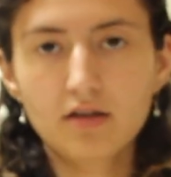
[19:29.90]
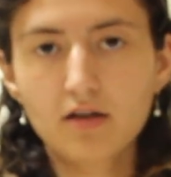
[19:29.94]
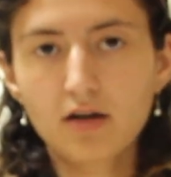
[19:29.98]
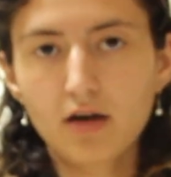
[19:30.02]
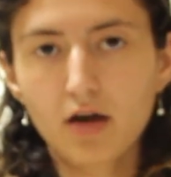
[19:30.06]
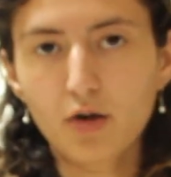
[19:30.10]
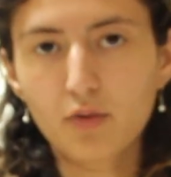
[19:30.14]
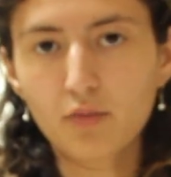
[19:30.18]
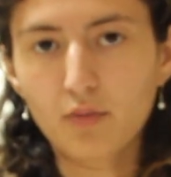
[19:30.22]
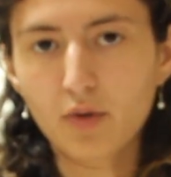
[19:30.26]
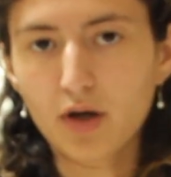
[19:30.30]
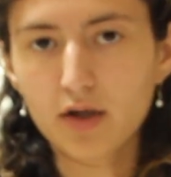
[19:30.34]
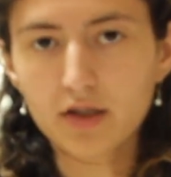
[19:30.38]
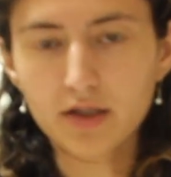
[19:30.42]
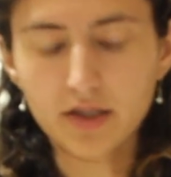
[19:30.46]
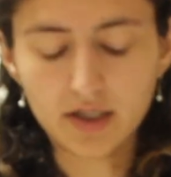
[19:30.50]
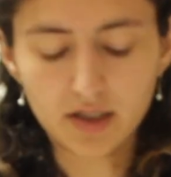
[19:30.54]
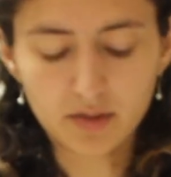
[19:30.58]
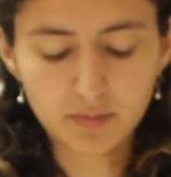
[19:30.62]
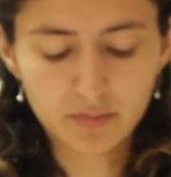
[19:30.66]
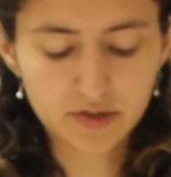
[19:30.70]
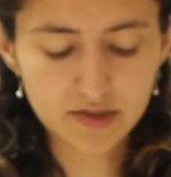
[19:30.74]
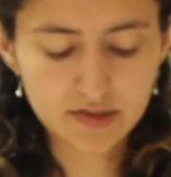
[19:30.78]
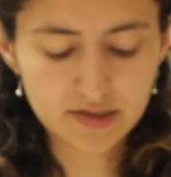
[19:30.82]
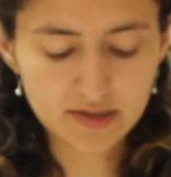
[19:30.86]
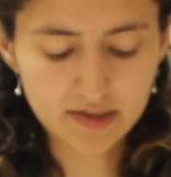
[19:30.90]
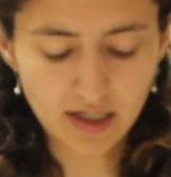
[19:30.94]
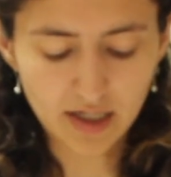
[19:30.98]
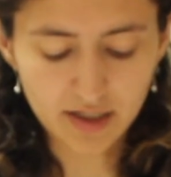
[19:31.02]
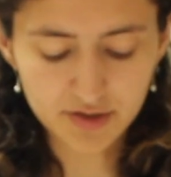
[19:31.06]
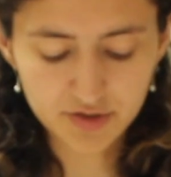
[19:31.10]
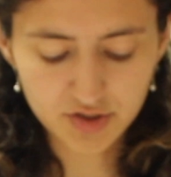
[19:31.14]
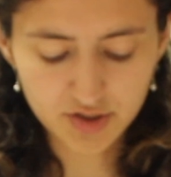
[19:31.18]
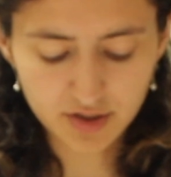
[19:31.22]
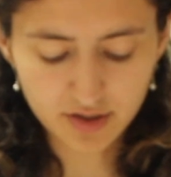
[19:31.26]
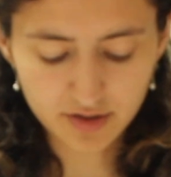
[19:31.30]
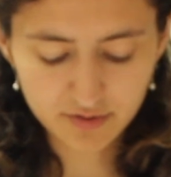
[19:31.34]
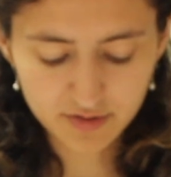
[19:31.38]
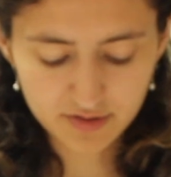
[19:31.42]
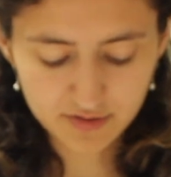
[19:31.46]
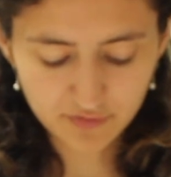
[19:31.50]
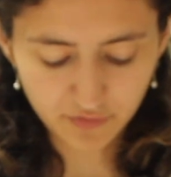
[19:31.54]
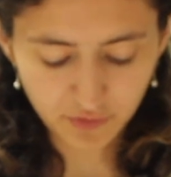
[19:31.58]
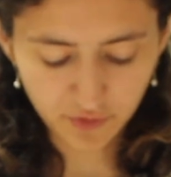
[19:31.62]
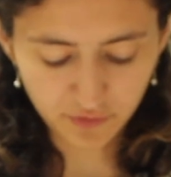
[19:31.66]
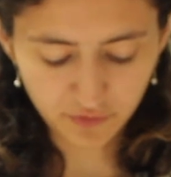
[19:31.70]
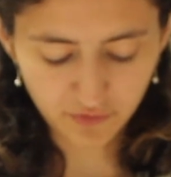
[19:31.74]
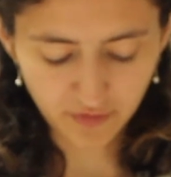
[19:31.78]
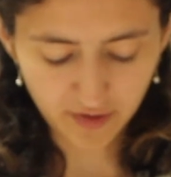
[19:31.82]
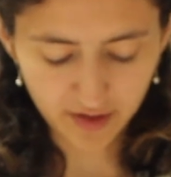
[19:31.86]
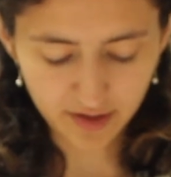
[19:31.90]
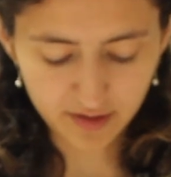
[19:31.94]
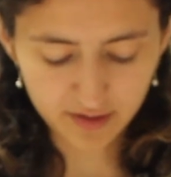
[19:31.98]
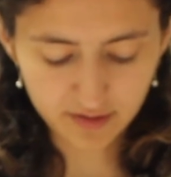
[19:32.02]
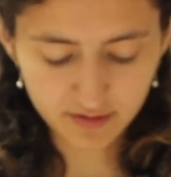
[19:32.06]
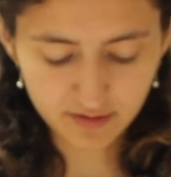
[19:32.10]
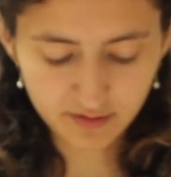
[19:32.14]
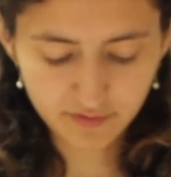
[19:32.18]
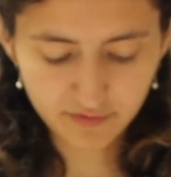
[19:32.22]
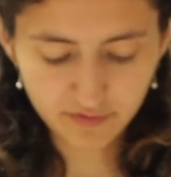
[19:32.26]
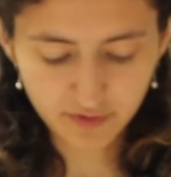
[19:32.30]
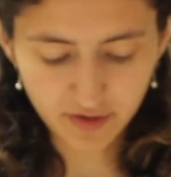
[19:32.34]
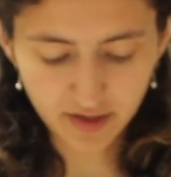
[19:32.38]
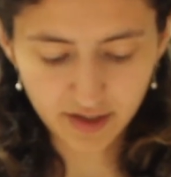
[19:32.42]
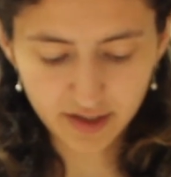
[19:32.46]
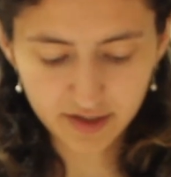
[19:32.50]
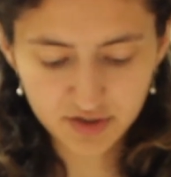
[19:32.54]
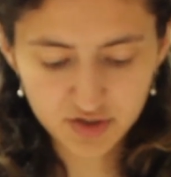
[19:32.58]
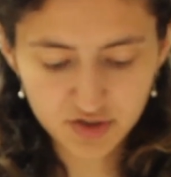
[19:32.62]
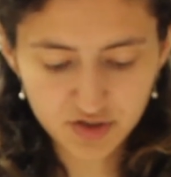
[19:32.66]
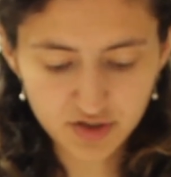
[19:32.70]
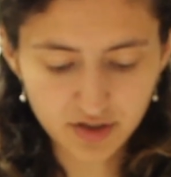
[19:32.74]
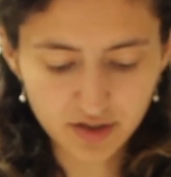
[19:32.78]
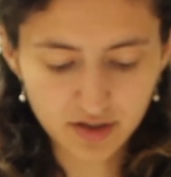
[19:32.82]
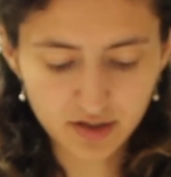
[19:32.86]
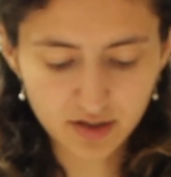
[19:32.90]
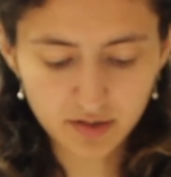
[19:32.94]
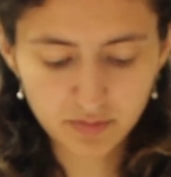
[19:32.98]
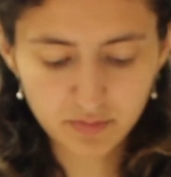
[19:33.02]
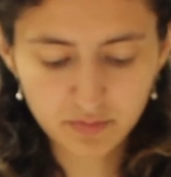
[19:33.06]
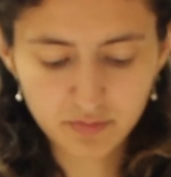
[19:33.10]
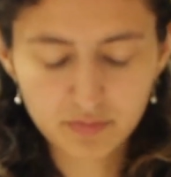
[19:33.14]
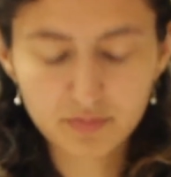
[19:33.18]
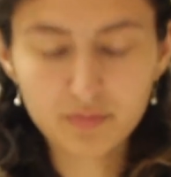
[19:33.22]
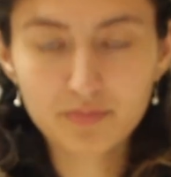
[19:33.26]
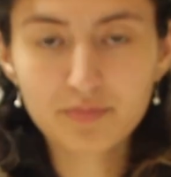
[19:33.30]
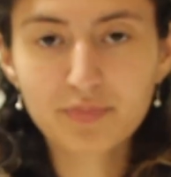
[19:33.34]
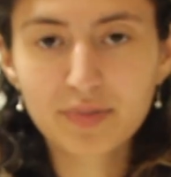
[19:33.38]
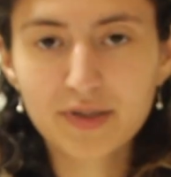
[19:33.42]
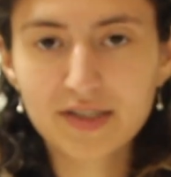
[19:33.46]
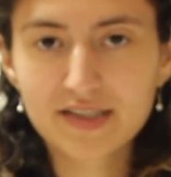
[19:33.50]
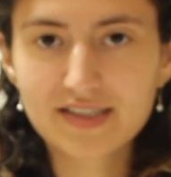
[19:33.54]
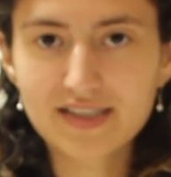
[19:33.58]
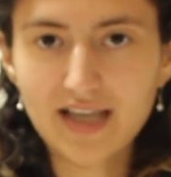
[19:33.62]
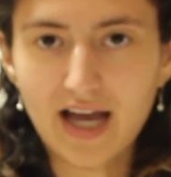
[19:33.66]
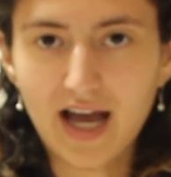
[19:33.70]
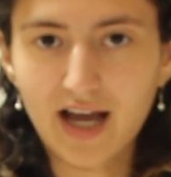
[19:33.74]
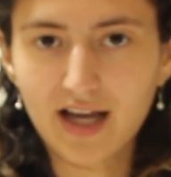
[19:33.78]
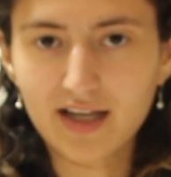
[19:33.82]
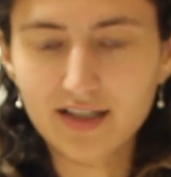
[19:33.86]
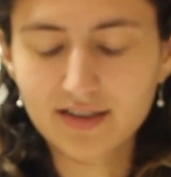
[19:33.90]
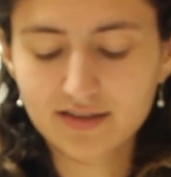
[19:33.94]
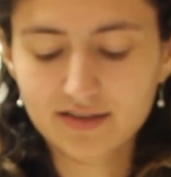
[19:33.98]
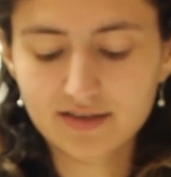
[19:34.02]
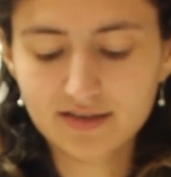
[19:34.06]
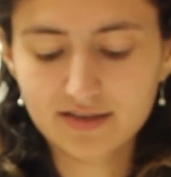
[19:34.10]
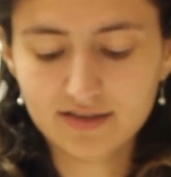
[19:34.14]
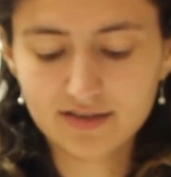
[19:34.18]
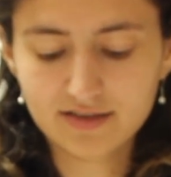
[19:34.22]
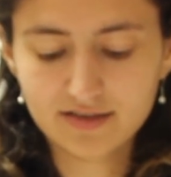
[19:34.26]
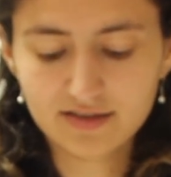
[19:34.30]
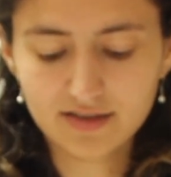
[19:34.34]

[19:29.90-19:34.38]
I'll want like pistachios for fun, for extra pizzazz.